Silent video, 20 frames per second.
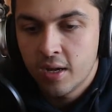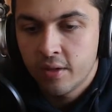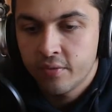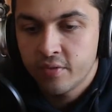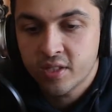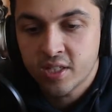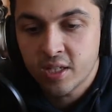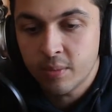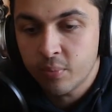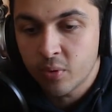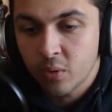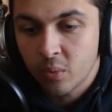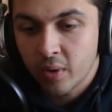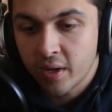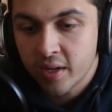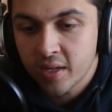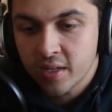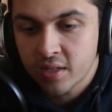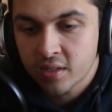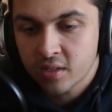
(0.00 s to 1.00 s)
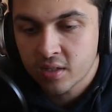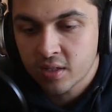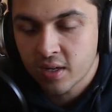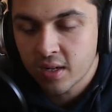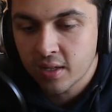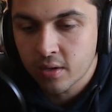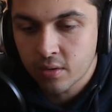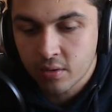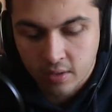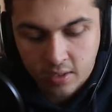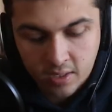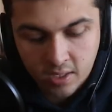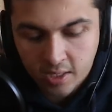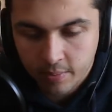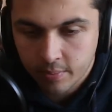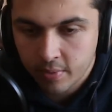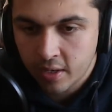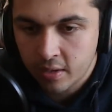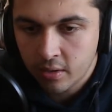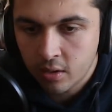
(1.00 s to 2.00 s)
The simple way is to click on a
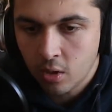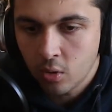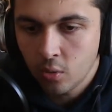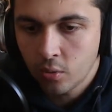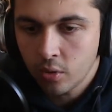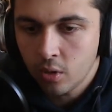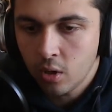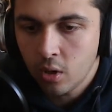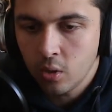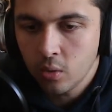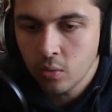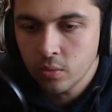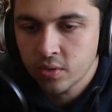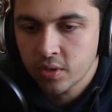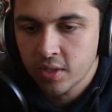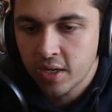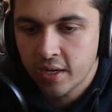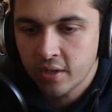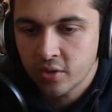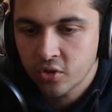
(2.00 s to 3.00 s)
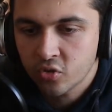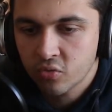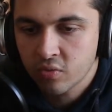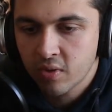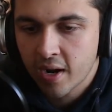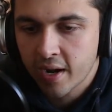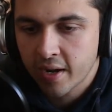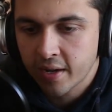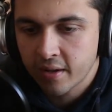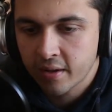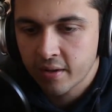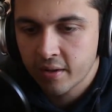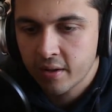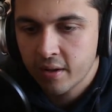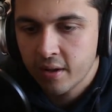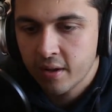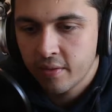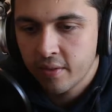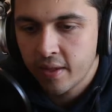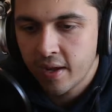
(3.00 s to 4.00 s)
clip and hold Alt and drag.
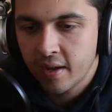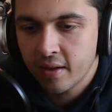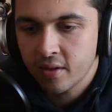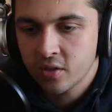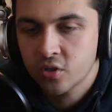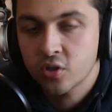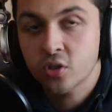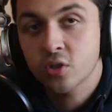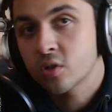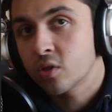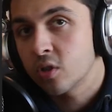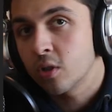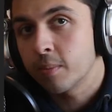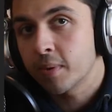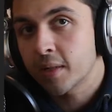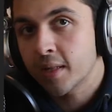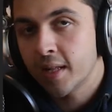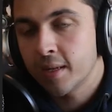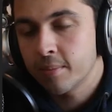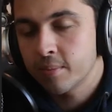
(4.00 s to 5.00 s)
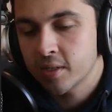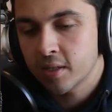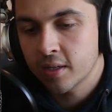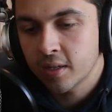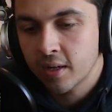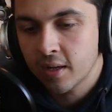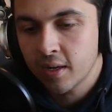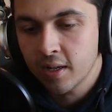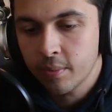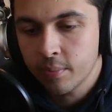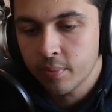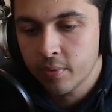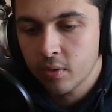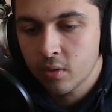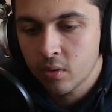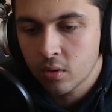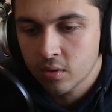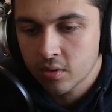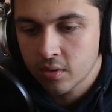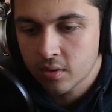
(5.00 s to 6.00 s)
That just duplicates a clip
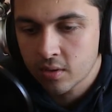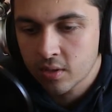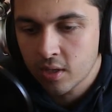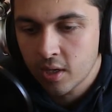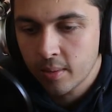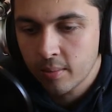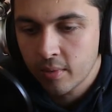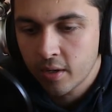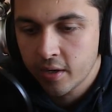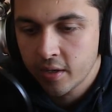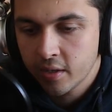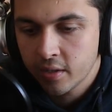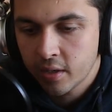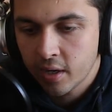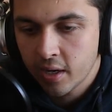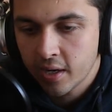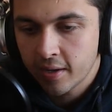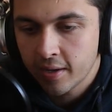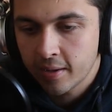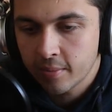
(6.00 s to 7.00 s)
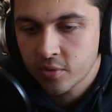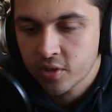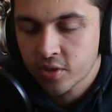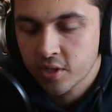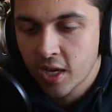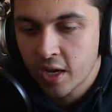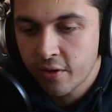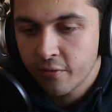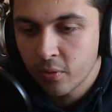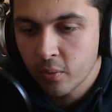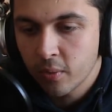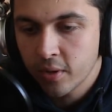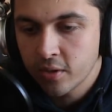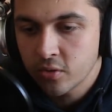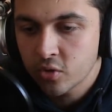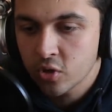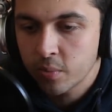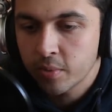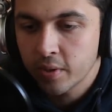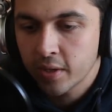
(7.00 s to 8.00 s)
onto the timeline. Just careful where you
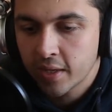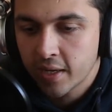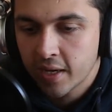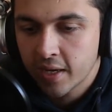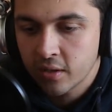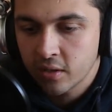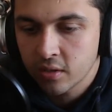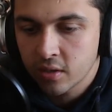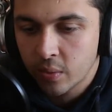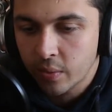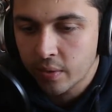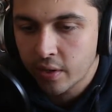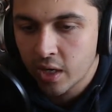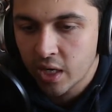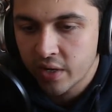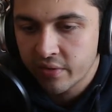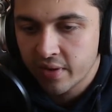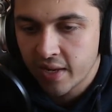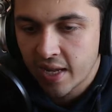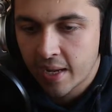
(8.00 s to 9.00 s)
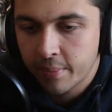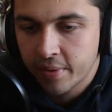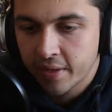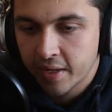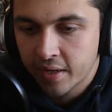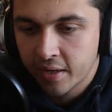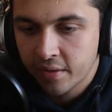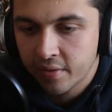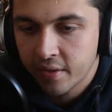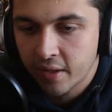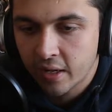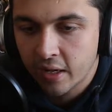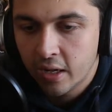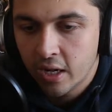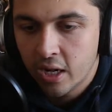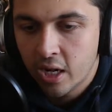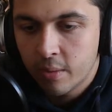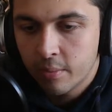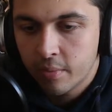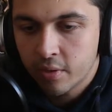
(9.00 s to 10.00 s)
drop it again, you don't want it overlapping anything,
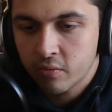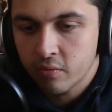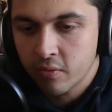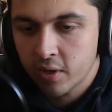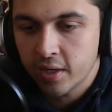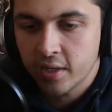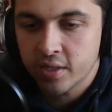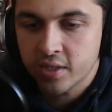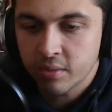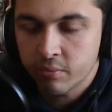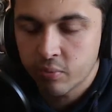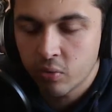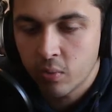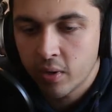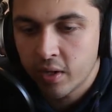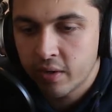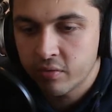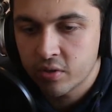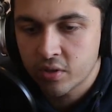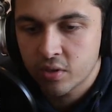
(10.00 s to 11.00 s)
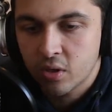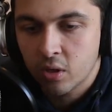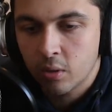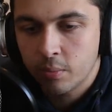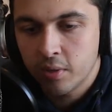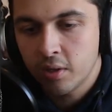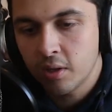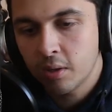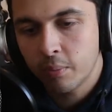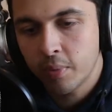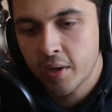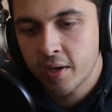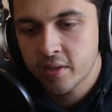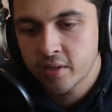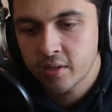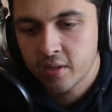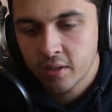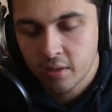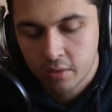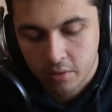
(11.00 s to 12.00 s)
but a really simple way of just copying and
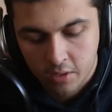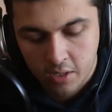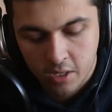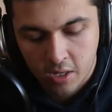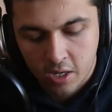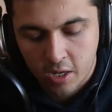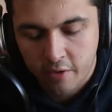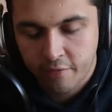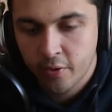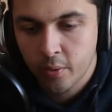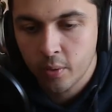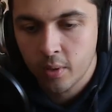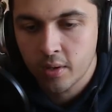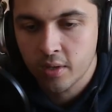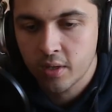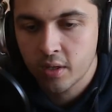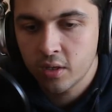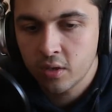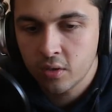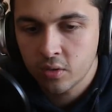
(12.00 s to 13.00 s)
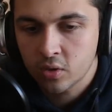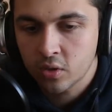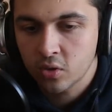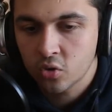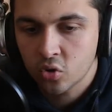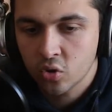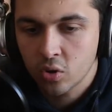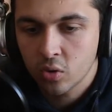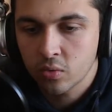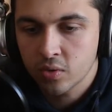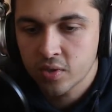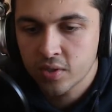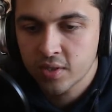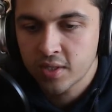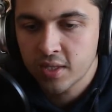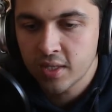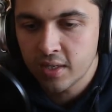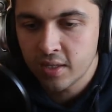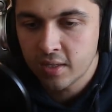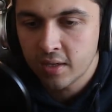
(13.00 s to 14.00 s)
pasting. If you are going to use Control
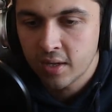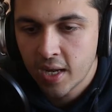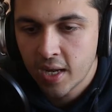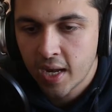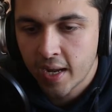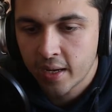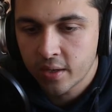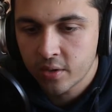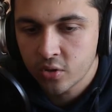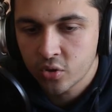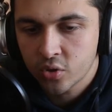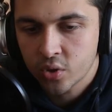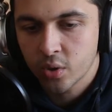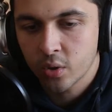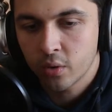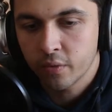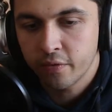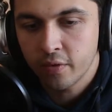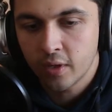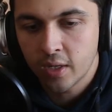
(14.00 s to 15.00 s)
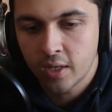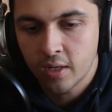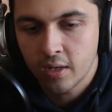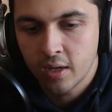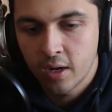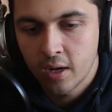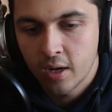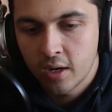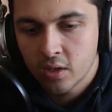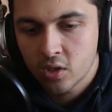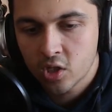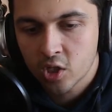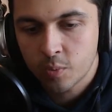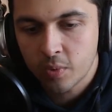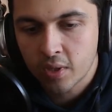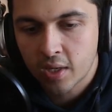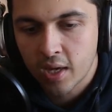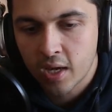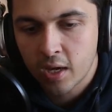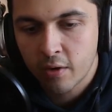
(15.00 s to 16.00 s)
C and Control V, just
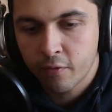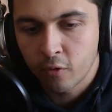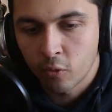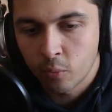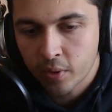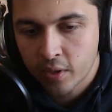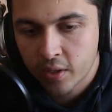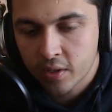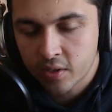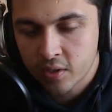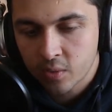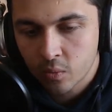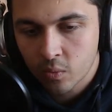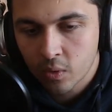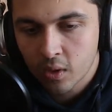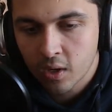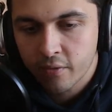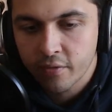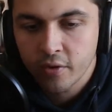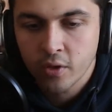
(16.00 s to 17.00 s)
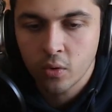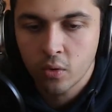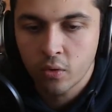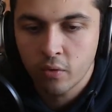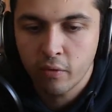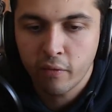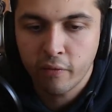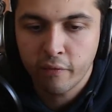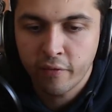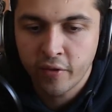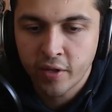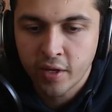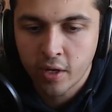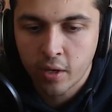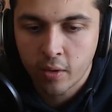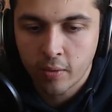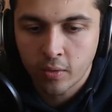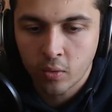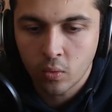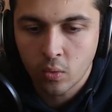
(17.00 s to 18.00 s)
be careful, because wherever your
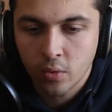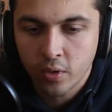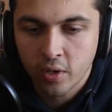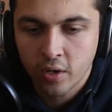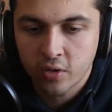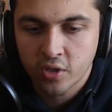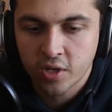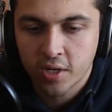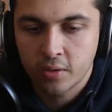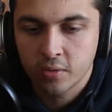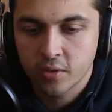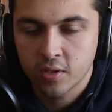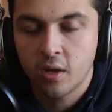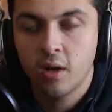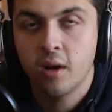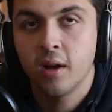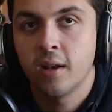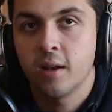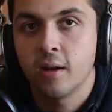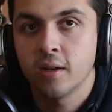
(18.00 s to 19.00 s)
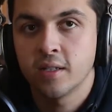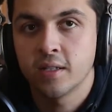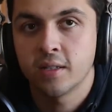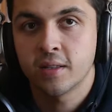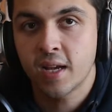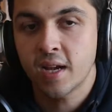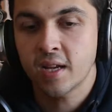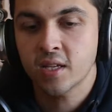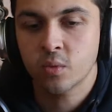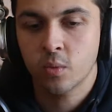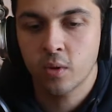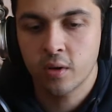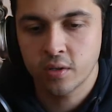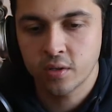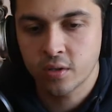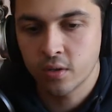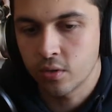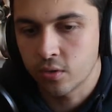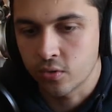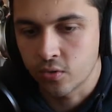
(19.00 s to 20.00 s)
video and audio channels are highlighted, that's where it's
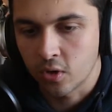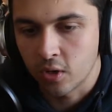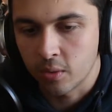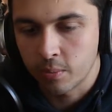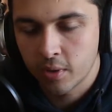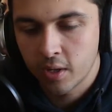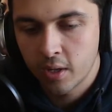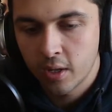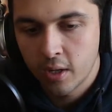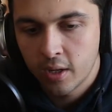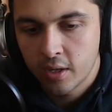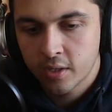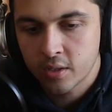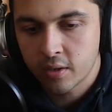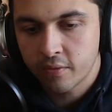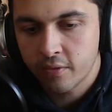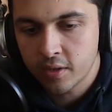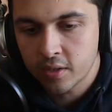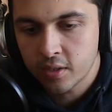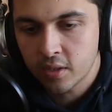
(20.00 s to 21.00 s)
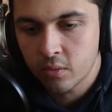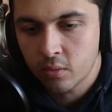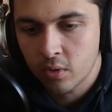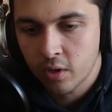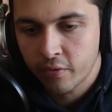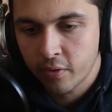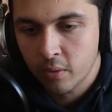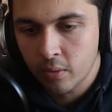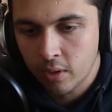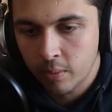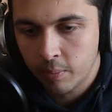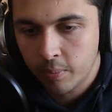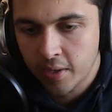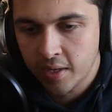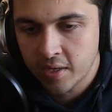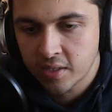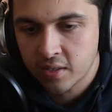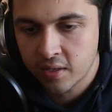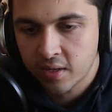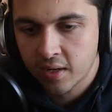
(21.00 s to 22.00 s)
going to drop. So if I want to
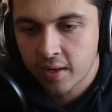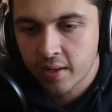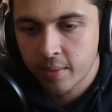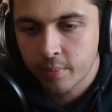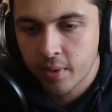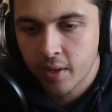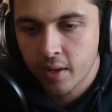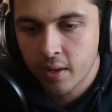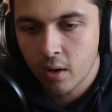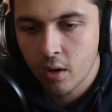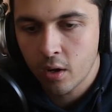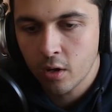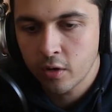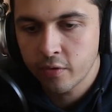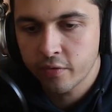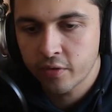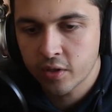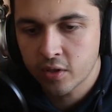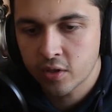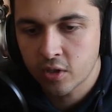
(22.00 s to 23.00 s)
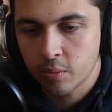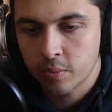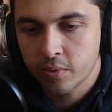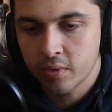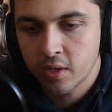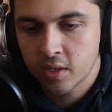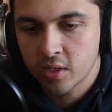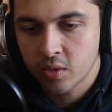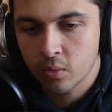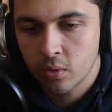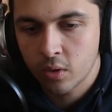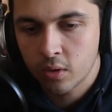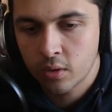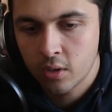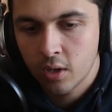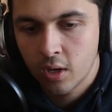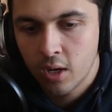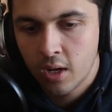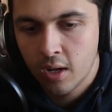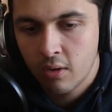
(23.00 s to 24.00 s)
paste a clip over the top of this one,
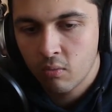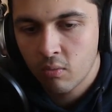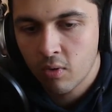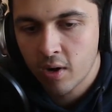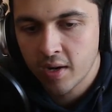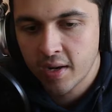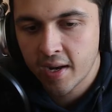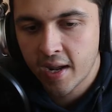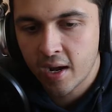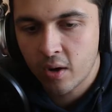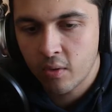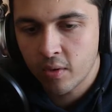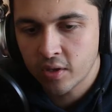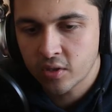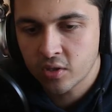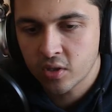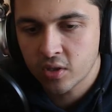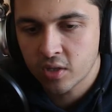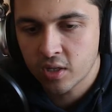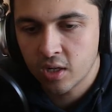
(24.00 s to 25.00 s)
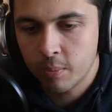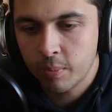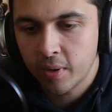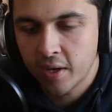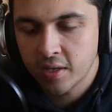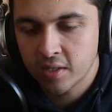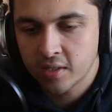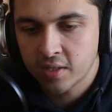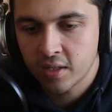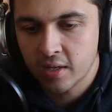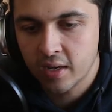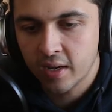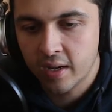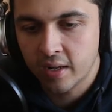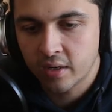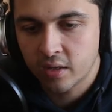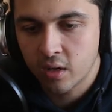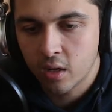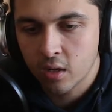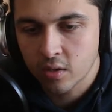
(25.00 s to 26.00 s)
right now it's just going to paste it
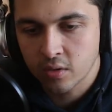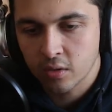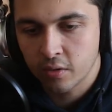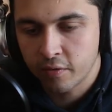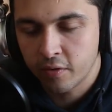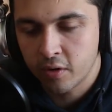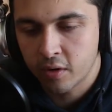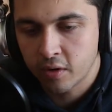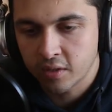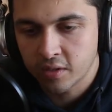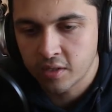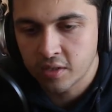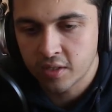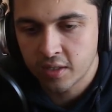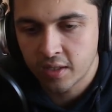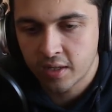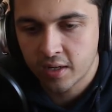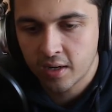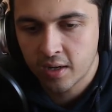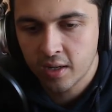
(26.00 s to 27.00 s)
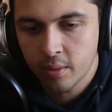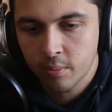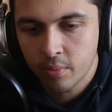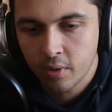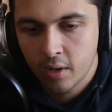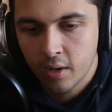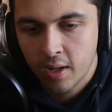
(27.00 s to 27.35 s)
and cut off our existing clip.